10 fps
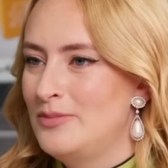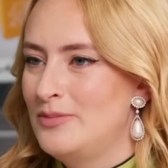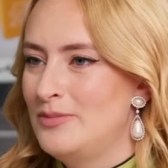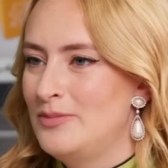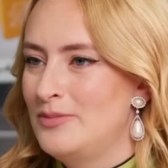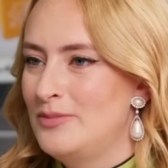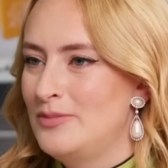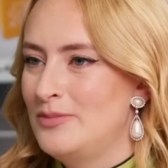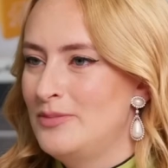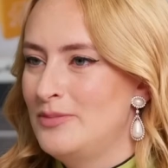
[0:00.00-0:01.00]

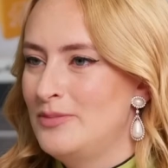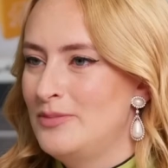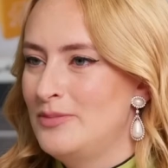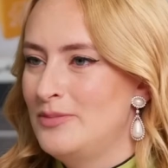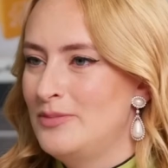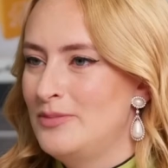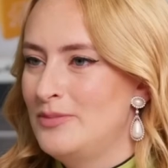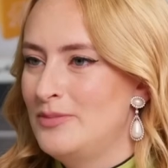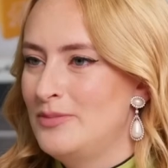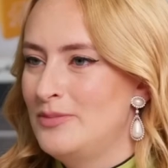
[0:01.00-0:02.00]

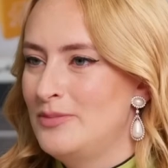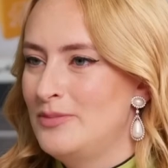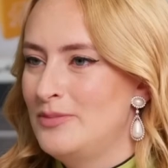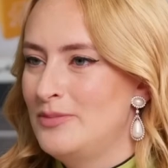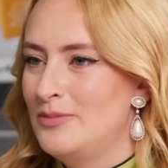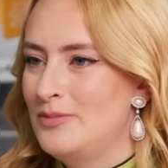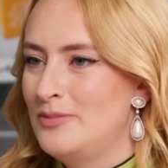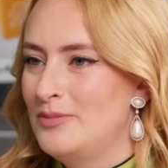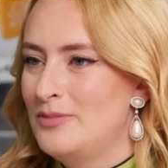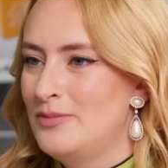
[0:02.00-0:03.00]

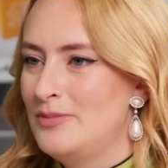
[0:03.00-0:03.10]
[no speech]